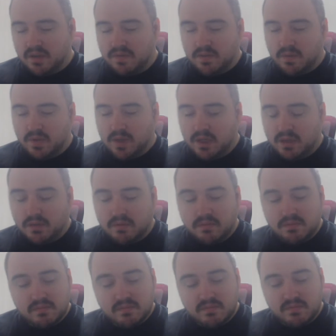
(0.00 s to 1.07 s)
if you want to
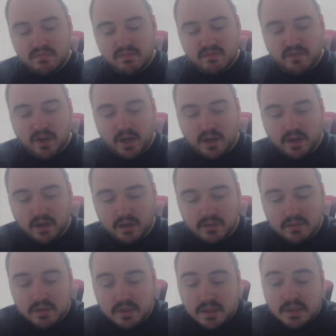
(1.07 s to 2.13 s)
fuck
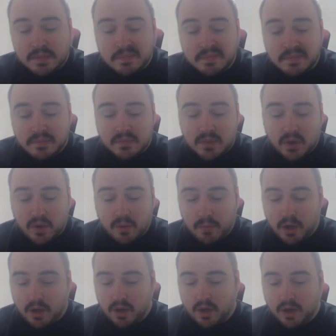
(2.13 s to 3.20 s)
or
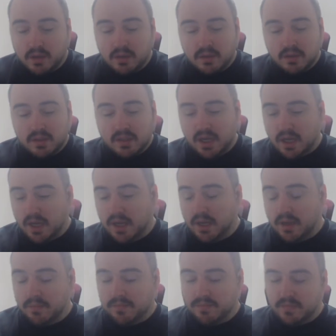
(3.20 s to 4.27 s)
murder.
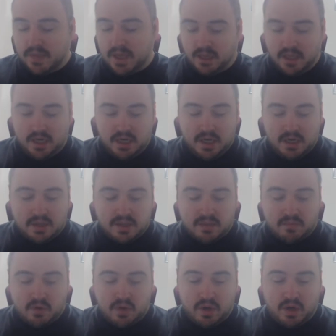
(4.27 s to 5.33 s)
And then here's some
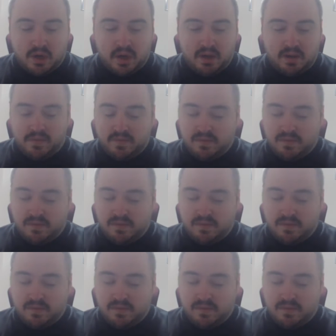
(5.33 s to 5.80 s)
more of